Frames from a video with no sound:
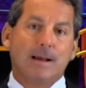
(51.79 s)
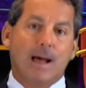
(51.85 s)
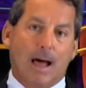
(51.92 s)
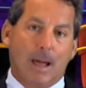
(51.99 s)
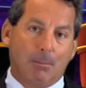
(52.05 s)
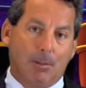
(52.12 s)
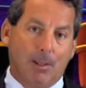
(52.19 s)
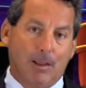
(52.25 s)

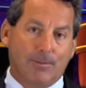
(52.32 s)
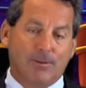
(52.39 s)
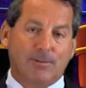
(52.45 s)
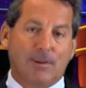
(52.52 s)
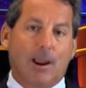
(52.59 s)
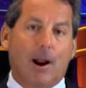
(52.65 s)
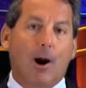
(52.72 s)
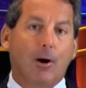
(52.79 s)
I'm glad to
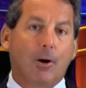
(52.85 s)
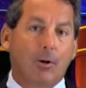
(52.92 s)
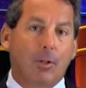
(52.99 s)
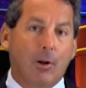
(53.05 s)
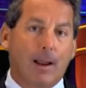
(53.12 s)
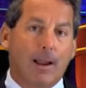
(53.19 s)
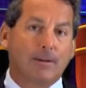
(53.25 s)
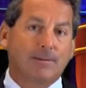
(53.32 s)
say our
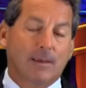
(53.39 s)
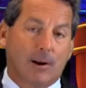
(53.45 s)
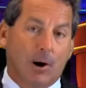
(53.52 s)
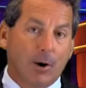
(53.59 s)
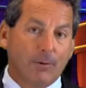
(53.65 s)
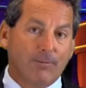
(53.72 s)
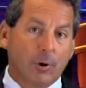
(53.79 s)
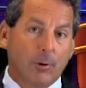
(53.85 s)
clients at
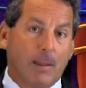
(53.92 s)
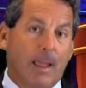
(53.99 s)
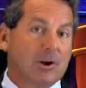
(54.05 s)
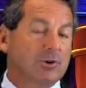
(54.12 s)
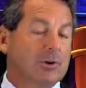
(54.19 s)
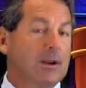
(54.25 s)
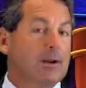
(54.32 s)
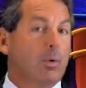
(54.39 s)
our firm
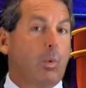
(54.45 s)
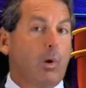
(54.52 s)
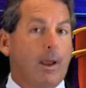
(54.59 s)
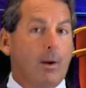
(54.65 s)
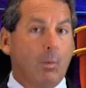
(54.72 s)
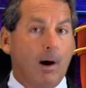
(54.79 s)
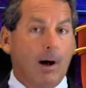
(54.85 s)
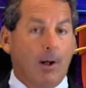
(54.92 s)
actually did
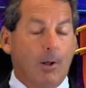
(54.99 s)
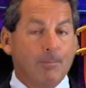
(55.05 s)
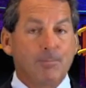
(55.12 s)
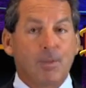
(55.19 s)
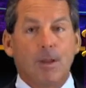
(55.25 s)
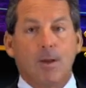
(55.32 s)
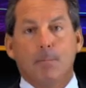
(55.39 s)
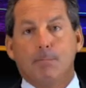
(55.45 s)
quite well.
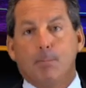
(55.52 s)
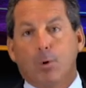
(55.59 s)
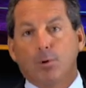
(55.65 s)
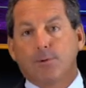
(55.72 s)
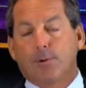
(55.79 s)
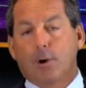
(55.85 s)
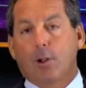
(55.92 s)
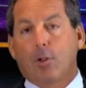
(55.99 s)

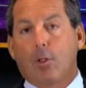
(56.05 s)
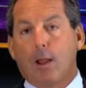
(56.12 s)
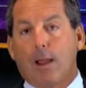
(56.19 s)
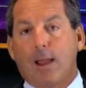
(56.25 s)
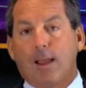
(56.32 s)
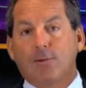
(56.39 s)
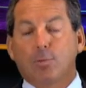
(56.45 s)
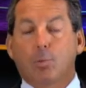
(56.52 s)
Most of our
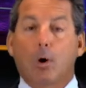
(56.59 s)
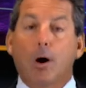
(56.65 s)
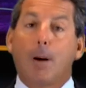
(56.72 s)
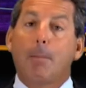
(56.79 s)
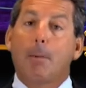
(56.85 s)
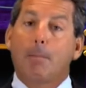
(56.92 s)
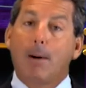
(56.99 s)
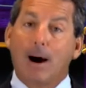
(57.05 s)
clients were
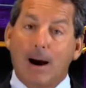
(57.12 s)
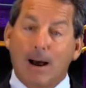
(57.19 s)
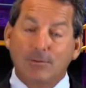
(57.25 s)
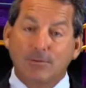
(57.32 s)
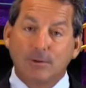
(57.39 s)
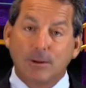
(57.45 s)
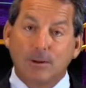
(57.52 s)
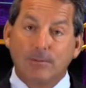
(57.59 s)
up
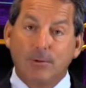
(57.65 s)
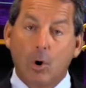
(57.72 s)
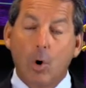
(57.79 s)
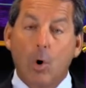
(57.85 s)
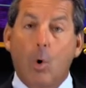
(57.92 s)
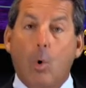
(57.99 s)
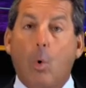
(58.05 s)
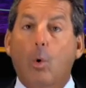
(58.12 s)
positive
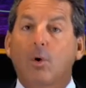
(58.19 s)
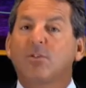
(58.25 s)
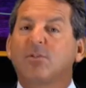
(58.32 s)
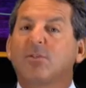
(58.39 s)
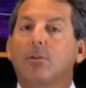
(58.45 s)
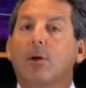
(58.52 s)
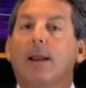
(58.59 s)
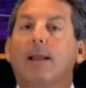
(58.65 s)
or
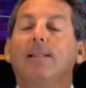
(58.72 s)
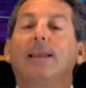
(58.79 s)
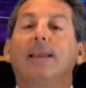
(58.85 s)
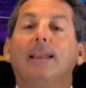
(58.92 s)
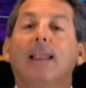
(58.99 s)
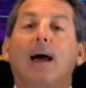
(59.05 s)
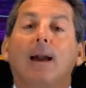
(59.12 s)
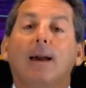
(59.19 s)
slightly
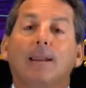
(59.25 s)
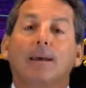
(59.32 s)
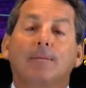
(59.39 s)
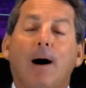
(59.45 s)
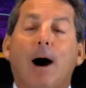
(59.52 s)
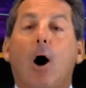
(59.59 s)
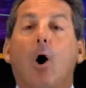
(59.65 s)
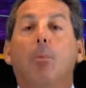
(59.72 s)

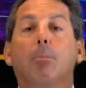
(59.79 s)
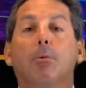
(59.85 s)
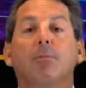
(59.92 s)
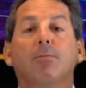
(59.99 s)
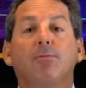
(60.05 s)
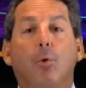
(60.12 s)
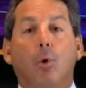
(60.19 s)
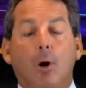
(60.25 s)
negative,
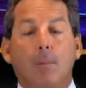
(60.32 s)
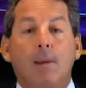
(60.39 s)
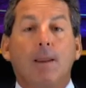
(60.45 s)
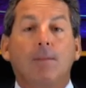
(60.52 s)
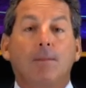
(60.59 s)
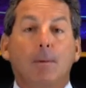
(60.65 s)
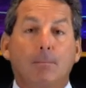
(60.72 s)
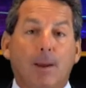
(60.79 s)

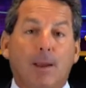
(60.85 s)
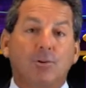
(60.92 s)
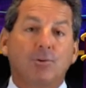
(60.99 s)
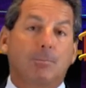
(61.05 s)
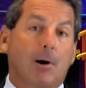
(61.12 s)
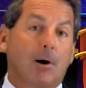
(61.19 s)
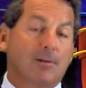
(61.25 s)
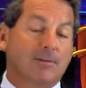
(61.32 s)
outperforming the
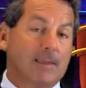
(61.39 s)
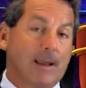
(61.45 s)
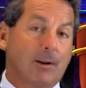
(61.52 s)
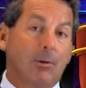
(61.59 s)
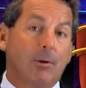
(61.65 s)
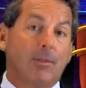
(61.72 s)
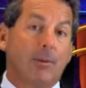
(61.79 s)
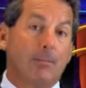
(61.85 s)
benchmarks, not
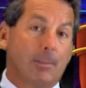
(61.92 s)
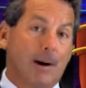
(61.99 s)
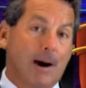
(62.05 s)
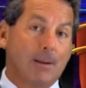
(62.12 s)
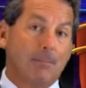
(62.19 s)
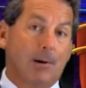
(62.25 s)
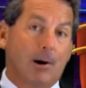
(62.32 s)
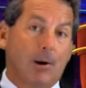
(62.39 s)
only of the
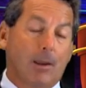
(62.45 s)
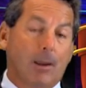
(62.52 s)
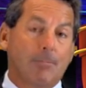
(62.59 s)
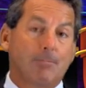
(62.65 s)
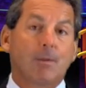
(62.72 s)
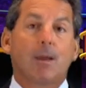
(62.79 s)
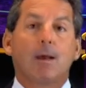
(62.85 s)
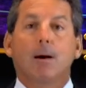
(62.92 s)
bond
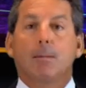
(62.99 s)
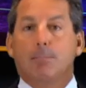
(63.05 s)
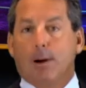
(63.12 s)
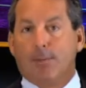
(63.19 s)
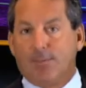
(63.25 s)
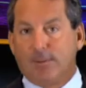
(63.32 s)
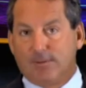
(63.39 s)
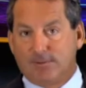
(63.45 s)
market,
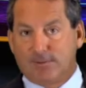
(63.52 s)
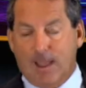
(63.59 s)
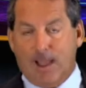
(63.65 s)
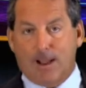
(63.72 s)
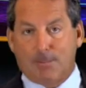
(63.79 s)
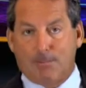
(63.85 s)
but the stock